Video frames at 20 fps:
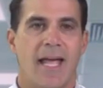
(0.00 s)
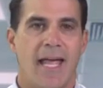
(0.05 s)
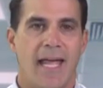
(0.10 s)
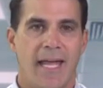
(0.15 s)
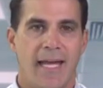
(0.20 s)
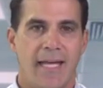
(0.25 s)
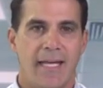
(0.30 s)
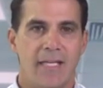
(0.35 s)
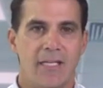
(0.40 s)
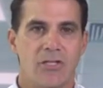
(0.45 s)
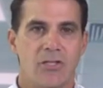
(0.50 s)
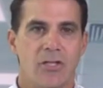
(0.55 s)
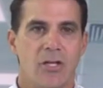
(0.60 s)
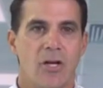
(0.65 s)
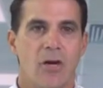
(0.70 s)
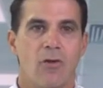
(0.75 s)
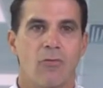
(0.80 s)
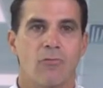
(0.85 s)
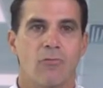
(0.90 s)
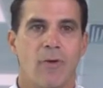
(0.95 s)
age,
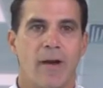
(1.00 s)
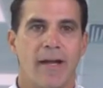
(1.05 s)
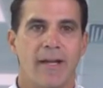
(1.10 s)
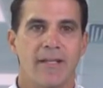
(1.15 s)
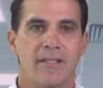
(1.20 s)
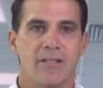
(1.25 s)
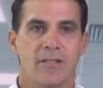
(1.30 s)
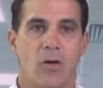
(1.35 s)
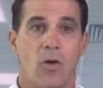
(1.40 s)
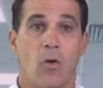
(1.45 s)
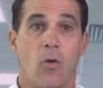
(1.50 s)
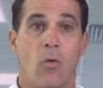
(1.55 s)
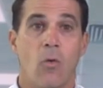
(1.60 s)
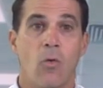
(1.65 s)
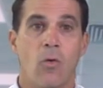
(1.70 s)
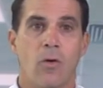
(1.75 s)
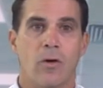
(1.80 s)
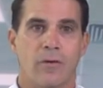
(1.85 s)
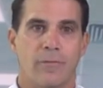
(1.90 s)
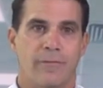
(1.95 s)
race,
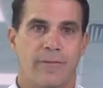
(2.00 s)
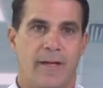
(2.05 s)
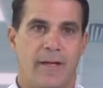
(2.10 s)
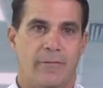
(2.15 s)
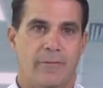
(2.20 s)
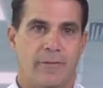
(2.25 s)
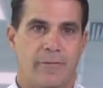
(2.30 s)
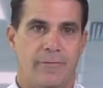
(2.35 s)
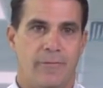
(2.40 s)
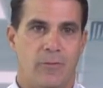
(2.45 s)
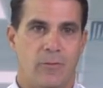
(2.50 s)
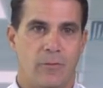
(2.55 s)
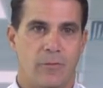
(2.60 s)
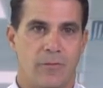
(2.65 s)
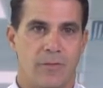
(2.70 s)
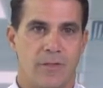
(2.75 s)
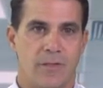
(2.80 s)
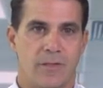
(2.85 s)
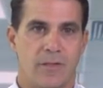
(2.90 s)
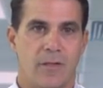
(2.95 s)
or favorite
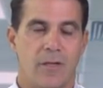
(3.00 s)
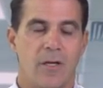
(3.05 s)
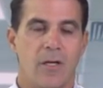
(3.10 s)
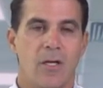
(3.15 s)
foods.